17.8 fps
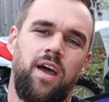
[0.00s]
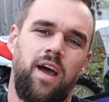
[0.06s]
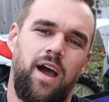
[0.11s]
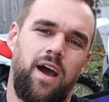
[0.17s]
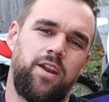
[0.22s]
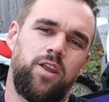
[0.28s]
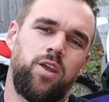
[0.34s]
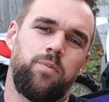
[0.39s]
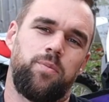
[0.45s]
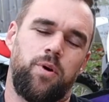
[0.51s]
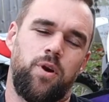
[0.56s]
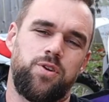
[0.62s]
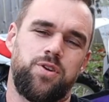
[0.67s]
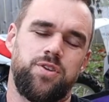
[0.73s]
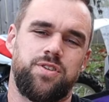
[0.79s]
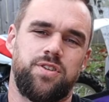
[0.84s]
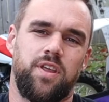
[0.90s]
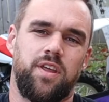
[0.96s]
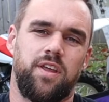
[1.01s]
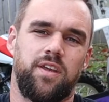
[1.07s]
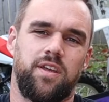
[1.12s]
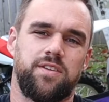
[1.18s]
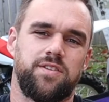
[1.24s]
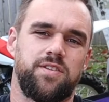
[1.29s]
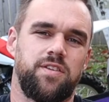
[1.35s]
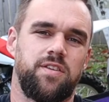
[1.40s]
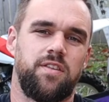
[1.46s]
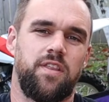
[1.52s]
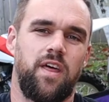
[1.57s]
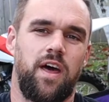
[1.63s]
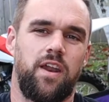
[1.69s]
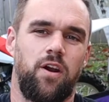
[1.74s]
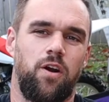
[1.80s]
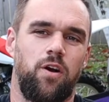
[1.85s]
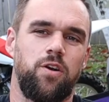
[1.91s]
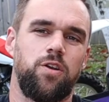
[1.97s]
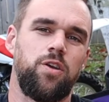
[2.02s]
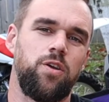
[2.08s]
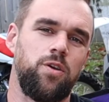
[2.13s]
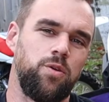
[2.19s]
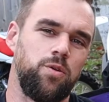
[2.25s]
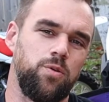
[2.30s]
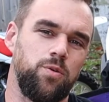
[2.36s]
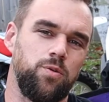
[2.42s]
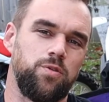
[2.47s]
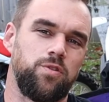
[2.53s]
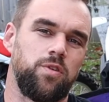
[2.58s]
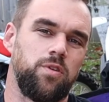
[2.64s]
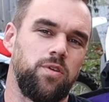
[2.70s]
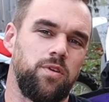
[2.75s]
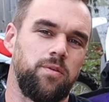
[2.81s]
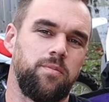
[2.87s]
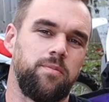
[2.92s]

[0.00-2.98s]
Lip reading: how do you purchase things that are used,